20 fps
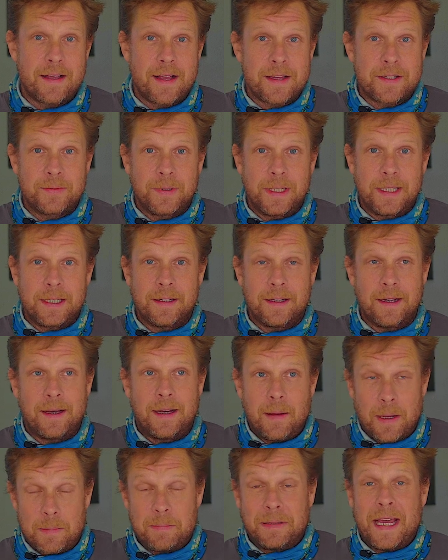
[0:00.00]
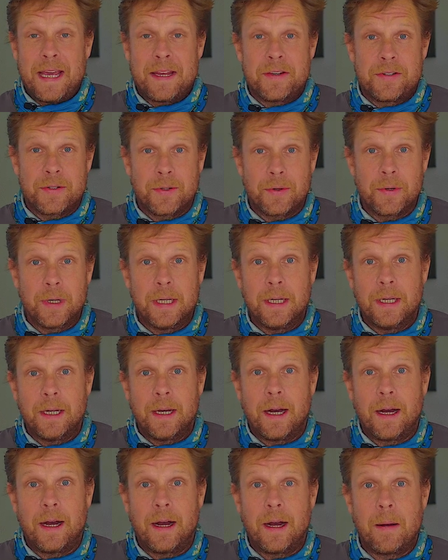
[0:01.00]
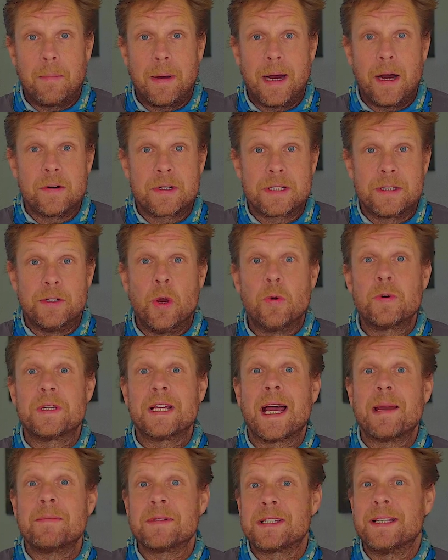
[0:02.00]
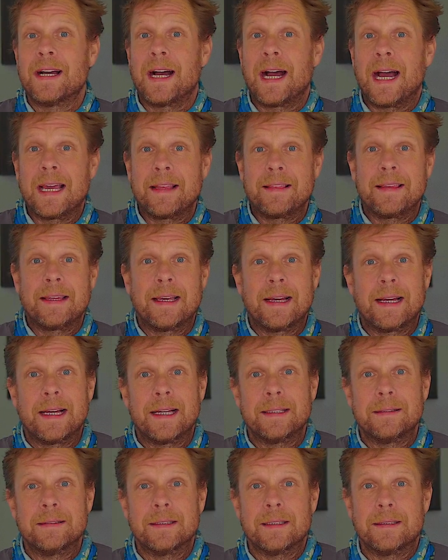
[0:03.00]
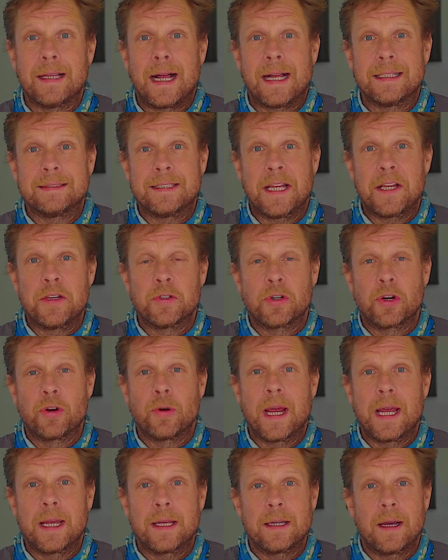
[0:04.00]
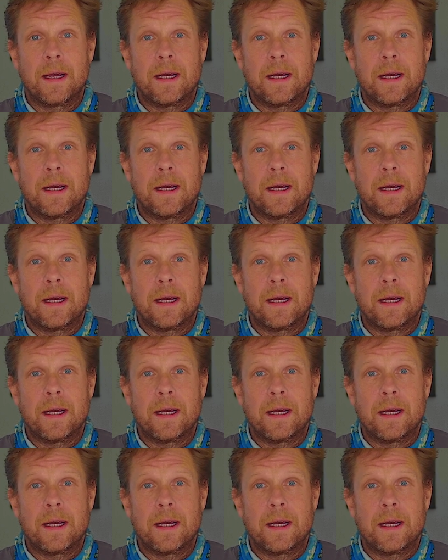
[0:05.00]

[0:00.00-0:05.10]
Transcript: last week, uh, I planned to, uh, about No Time to Die, the, uh, the last Daniel Craig